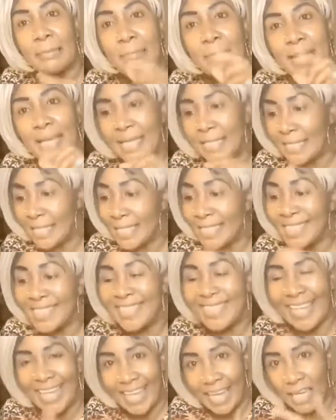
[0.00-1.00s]
It's thick.
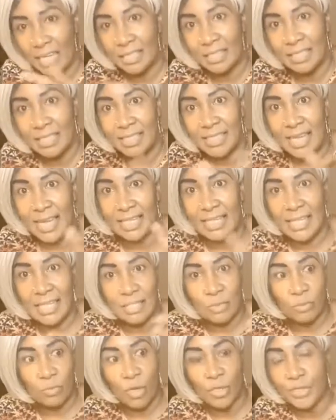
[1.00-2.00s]
It's not as
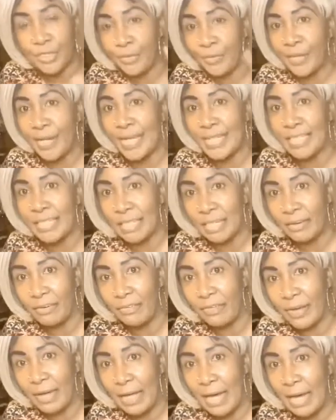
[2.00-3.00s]
watery as the cream,
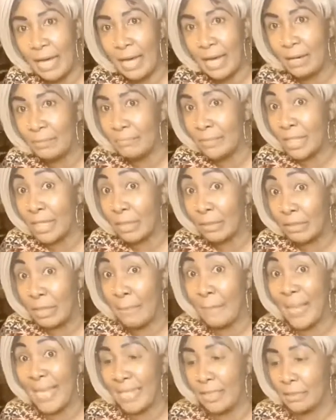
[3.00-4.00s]
the
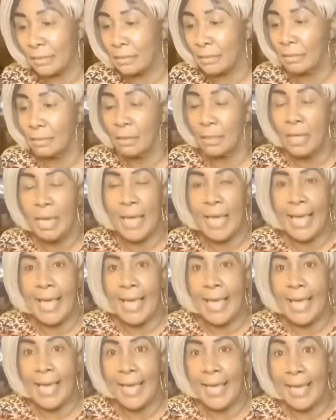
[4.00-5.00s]
milk,
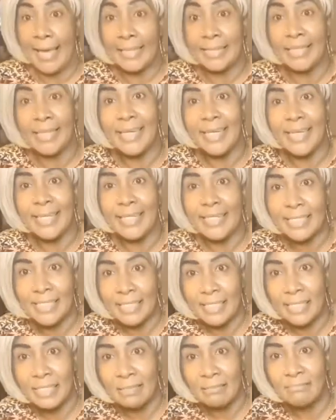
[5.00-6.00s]
and it
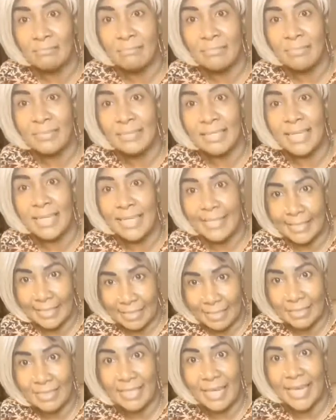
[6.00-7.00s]

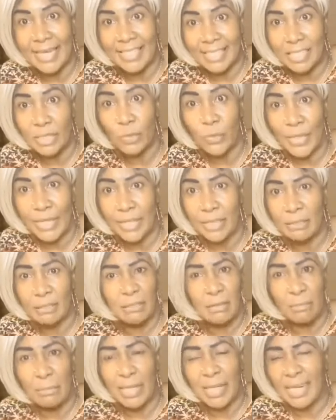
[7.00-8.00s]
tastes sweet. So
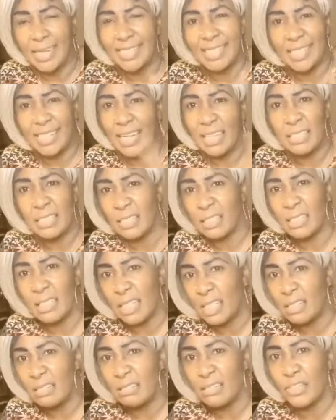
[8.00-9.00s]
because of that, you don't need no
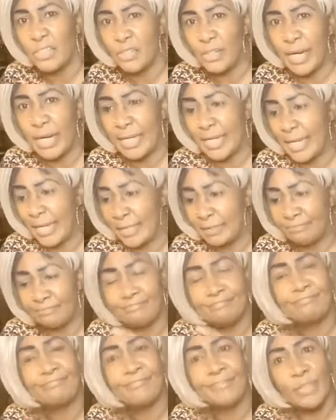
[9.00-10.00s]
sugar in it.
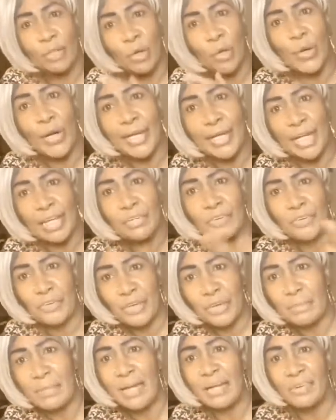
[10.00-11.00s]
Coconut cream
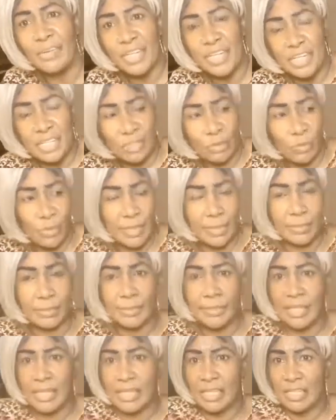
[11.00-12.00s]
already sweet. So
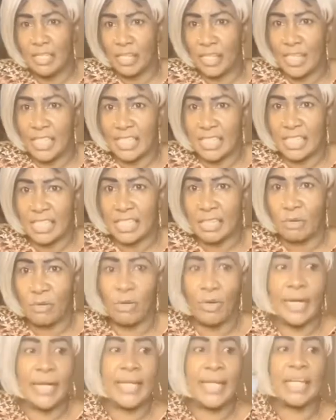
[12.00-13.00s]
this is the coconut
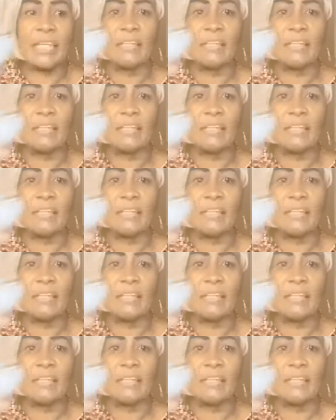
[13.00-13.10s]
cream.